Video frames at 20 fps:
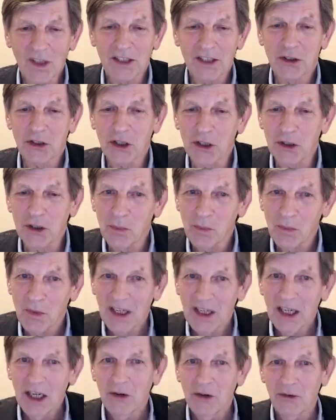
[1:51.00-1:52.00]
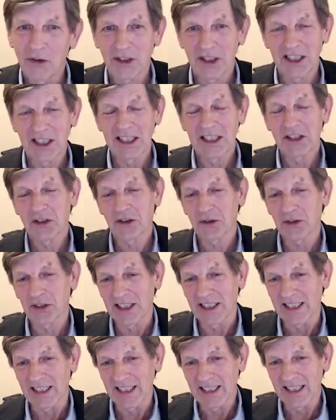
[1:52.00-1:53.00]
So for these
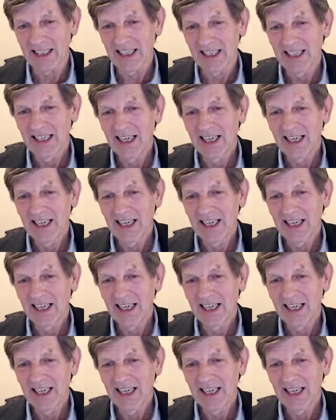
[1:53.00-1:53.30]
three,